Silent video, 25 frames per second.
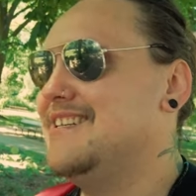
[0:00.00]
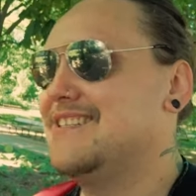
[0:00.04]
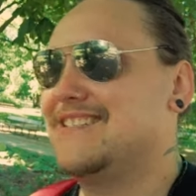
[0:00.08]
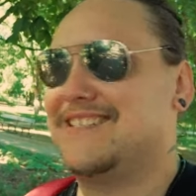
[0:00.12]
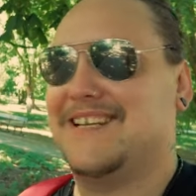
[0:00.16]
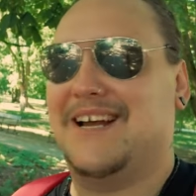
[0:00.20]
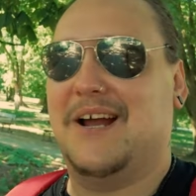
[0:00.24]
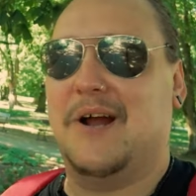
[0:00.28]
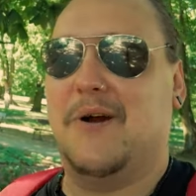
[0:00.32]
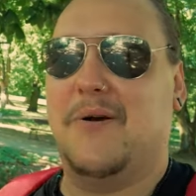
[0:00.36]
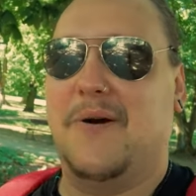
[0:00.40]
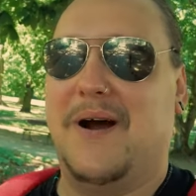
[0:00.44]

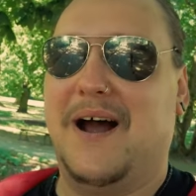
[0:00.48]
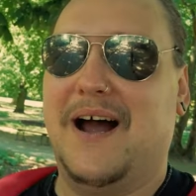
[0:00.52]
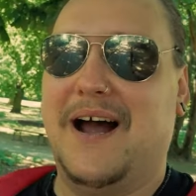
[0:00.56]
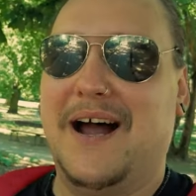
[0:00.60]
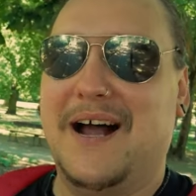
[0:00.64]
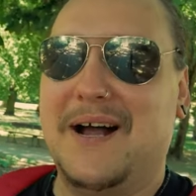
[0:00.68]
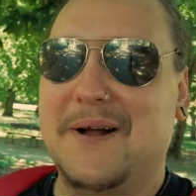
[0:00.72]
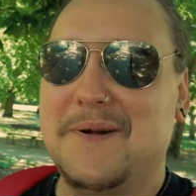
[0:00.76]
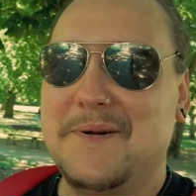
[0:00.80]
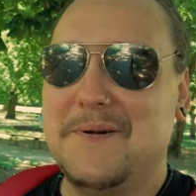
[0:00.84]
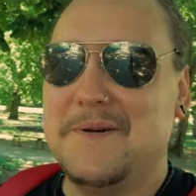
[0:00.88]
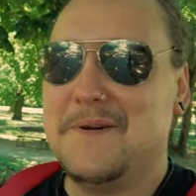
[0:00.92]
So
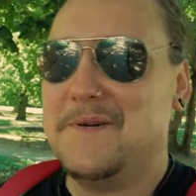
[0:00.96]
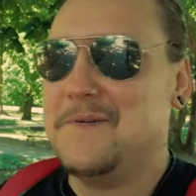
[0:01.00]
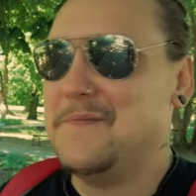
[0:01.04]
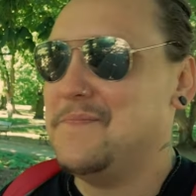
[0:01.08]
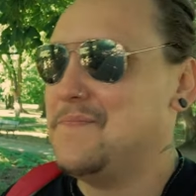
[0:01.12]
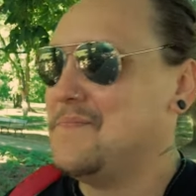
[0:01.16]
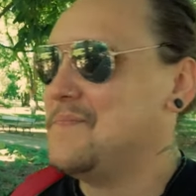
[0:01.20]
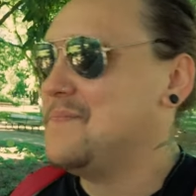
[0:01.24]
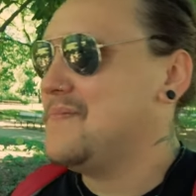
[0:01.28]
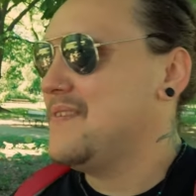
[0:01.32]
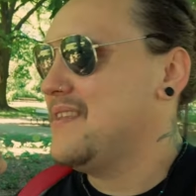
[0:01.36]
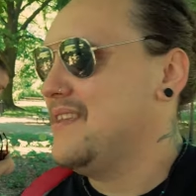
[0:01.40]

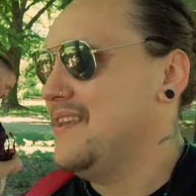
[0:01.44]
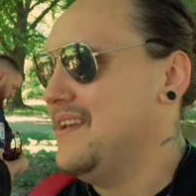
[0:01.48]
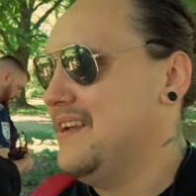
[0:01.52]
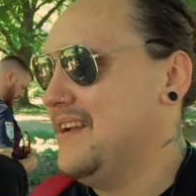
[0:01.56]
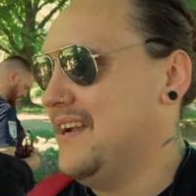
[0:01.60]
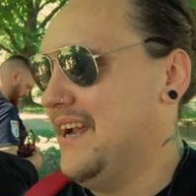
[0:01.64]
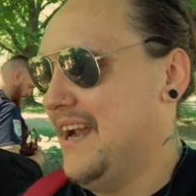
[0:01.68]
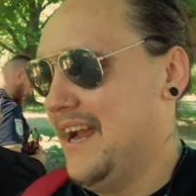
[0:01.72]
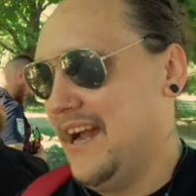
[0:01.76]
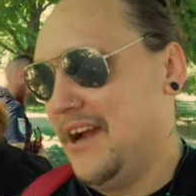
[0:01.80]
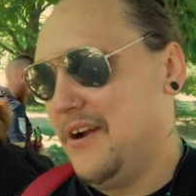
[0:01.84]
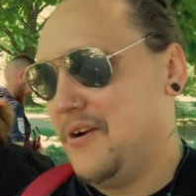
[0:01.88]

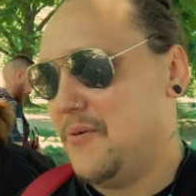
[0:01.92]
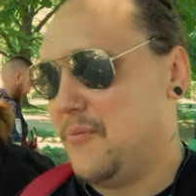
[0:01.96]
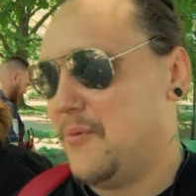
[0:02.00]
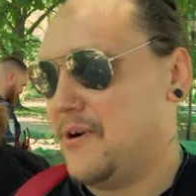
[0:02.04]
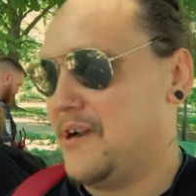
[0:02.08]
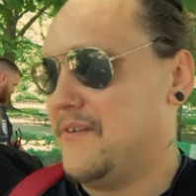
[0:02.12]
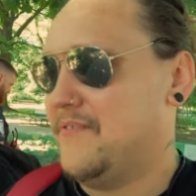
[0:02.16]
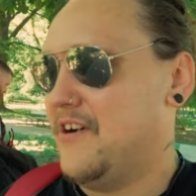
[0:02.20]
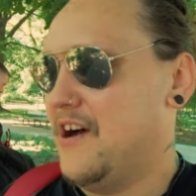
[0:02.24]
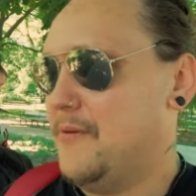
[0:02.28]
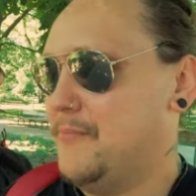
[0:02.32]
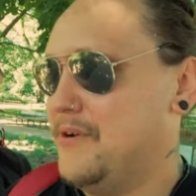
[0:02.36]
yeah,
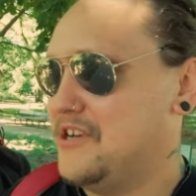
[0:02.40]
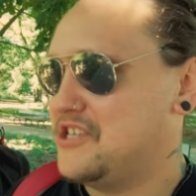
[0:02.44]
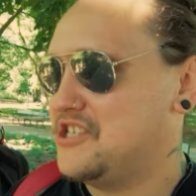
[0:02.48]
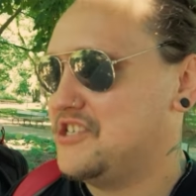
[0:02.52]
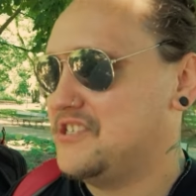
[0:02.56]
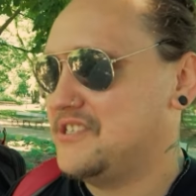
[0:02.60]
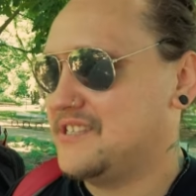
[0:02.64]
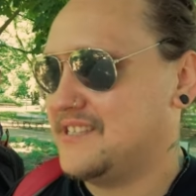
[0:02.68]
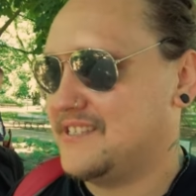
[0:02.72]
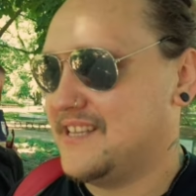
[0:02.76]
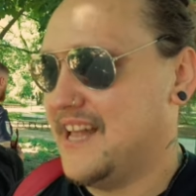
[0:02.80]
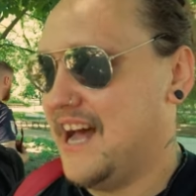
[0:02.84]
one of our
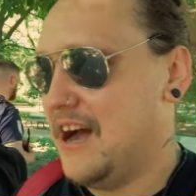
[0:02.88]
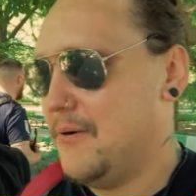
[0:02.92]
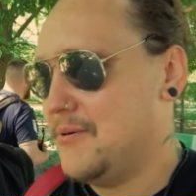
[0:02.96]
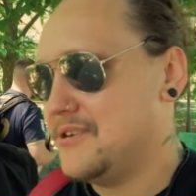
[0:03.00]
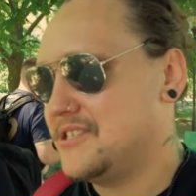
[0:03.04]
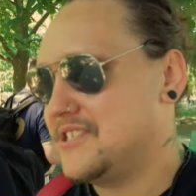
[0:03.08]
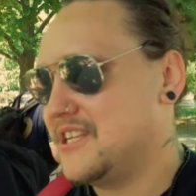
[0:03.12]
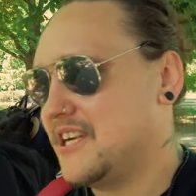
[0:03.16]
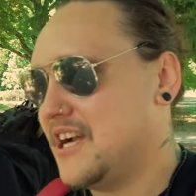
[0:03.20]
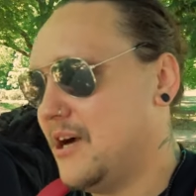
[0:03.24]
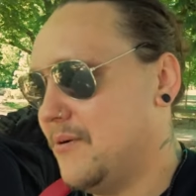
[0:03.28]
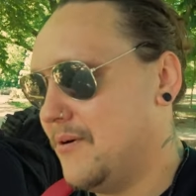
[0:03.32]
missions now
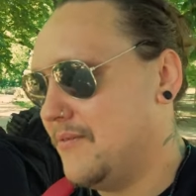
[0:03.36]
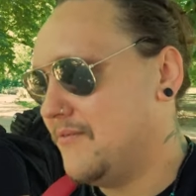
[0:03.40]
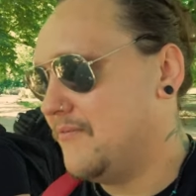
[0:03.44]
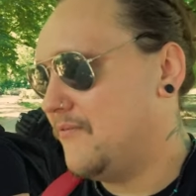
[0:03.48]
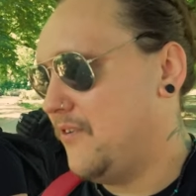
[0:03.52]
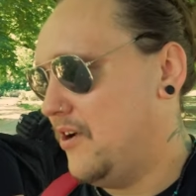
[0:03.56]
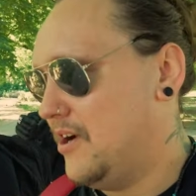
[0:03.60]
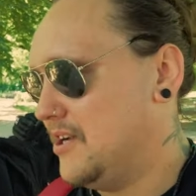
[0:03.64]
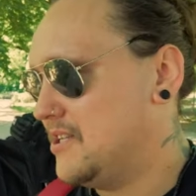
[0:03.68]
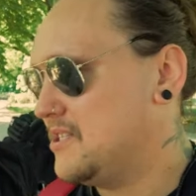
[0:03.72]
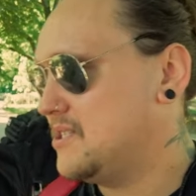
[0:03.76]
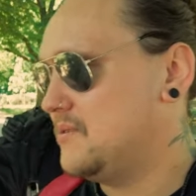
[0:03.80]
is to go and
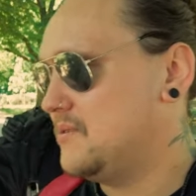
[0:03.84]
find